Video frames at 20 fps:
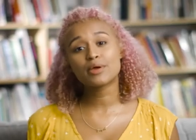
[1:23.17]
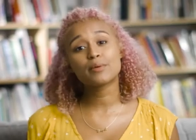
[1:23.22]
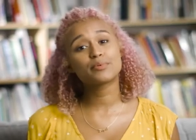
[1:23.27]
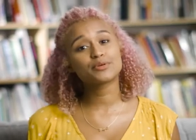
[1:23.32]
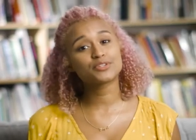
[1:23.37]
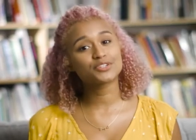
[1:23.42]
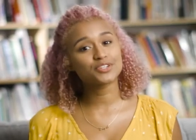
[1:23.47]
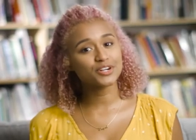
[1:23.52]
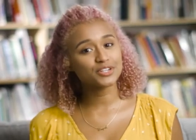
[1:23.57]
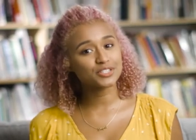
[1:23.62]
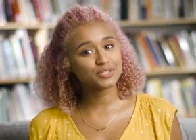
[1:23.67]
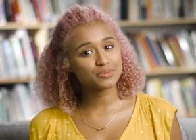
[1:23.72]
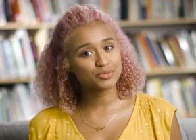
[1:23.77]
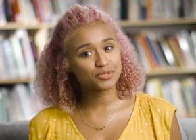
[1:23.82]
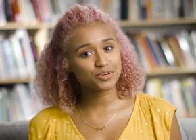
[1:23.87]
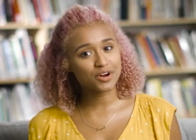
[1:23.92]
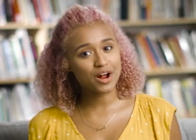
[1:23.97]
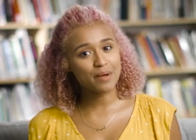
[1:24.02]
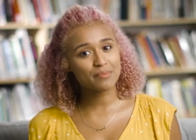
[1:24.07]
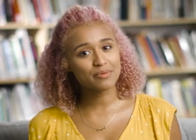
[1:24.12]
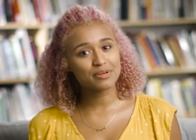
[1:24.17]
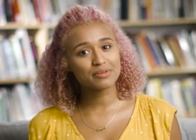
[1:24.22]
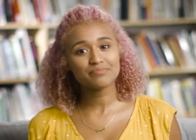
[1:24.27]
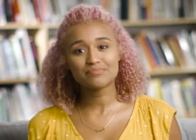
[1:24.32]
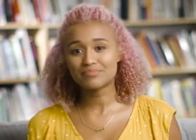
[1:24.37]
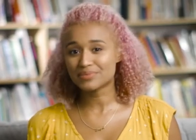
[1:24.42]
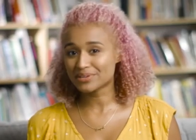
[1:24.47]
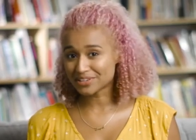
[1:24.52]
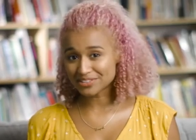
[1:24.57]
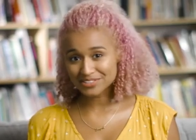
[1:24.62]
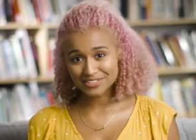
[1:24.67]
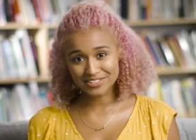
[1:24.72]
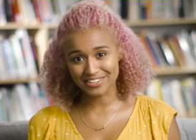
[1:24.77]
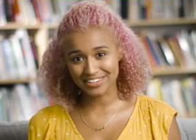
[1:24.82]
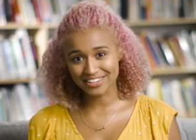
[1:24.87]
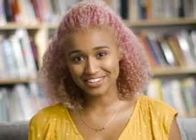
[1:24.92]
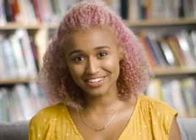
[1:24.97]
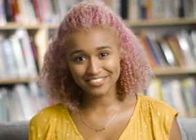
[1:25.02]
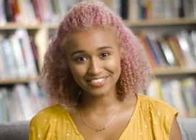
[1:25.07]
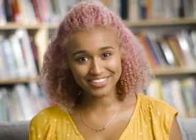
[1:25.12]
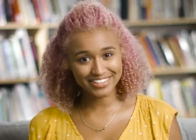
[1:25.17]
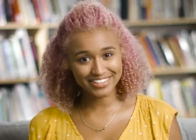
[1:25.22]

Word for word: people start subscribing because they like your